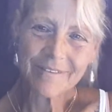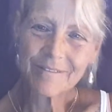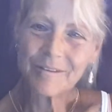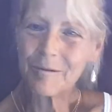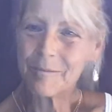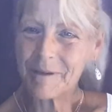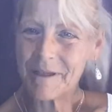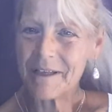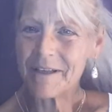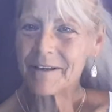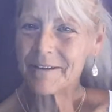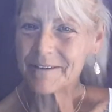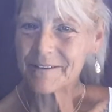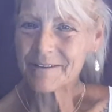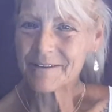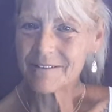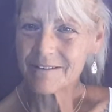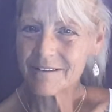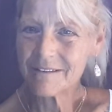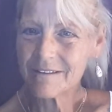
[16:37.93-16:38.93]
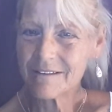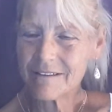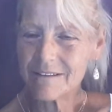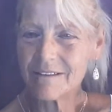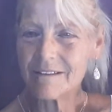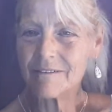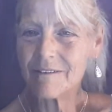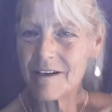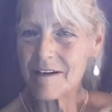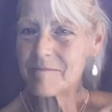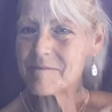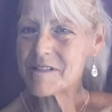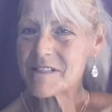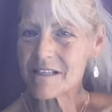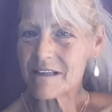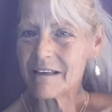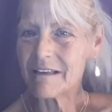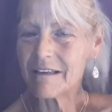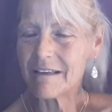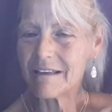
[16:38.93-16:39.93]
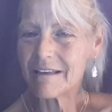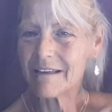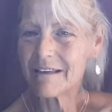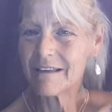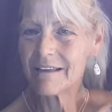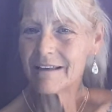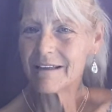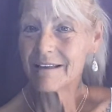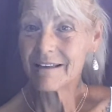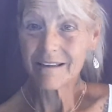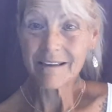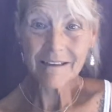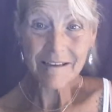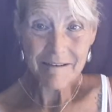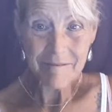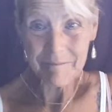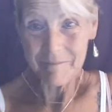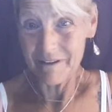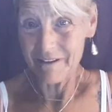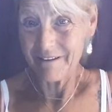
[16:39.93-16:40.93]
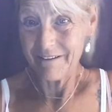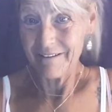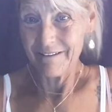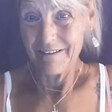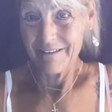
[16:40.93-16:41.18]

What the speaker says: will be healed of Hep C. And look at me.